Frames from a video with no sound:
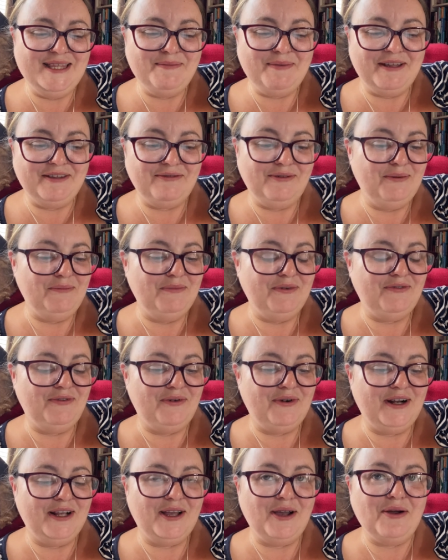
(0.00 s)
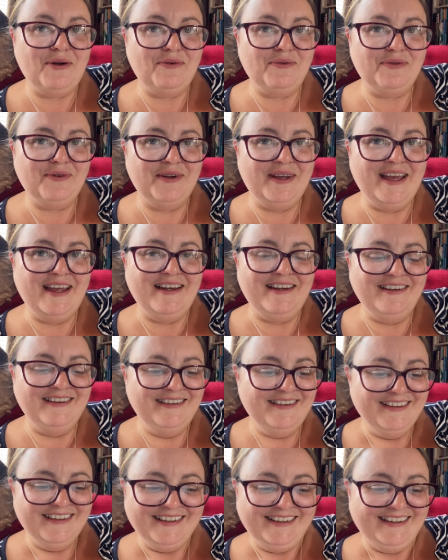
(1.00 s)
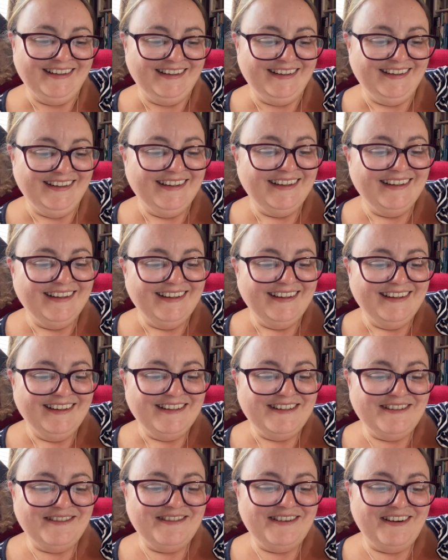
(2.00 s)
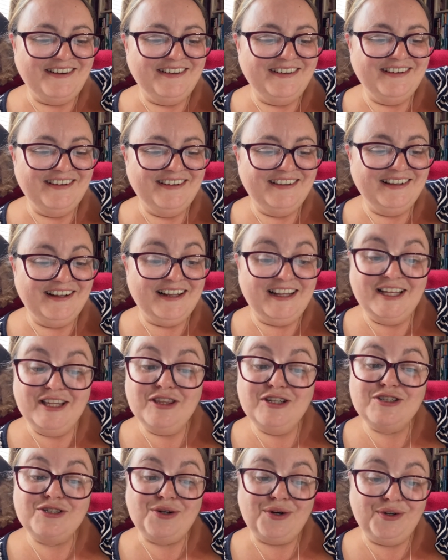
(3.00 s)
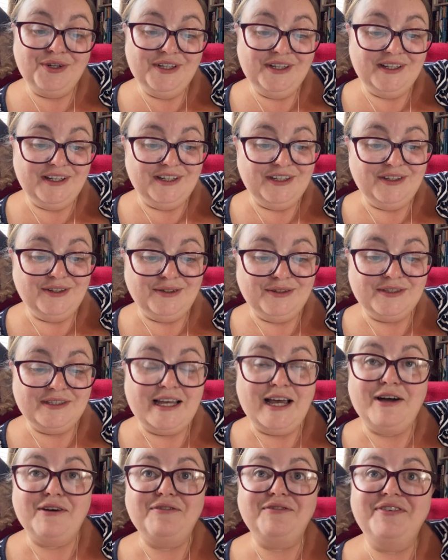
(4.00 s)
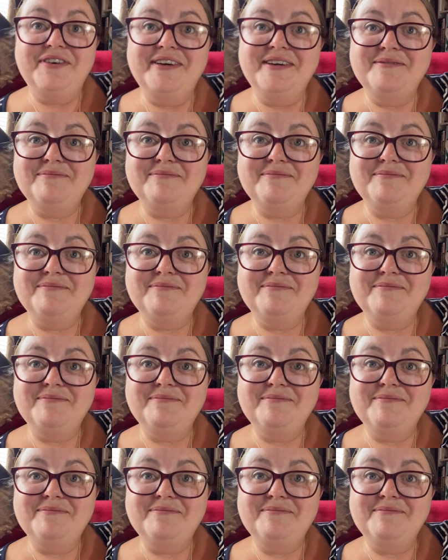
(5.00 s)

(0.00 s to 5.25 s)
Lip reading: the bathroom before I go in. Do not clean the toilet yourself.